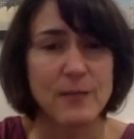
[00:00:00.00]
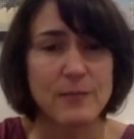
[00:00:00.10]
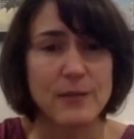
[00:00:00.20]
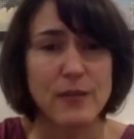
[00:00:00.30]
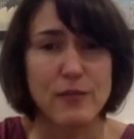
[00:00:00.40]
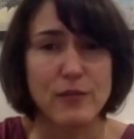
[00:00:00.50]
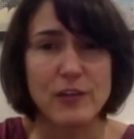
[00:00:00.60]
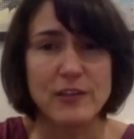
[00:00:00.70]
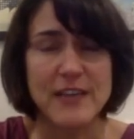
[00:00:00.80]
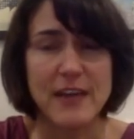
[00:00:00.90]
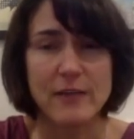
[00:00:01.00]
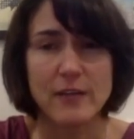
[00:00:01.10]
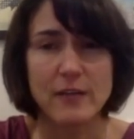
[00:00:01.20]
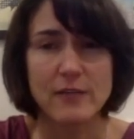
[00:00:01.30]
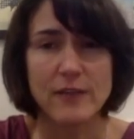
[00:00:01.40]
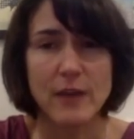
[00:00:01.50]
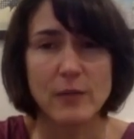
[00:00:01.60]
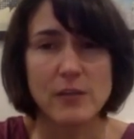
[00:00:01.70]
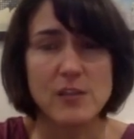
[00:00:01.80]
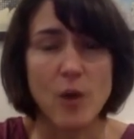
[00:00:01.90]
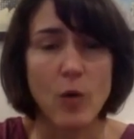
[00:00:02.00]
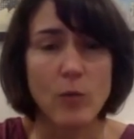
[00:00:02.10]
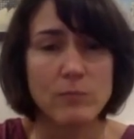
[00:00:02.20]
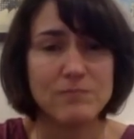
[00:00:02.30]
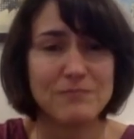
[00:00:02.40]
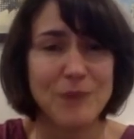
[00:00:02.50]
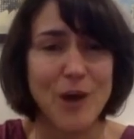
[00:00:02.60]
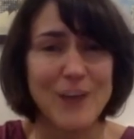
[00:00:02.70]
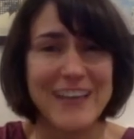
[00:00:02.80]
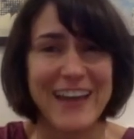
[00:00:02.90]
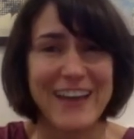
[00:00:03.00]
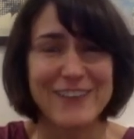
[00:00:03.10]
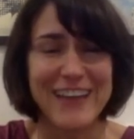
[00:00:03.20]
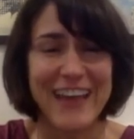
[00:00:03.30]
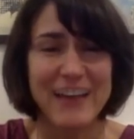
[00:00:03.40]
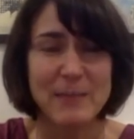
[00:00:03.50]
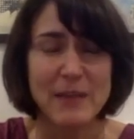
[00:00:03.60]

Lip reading: been thrilled to have their families home all day every day.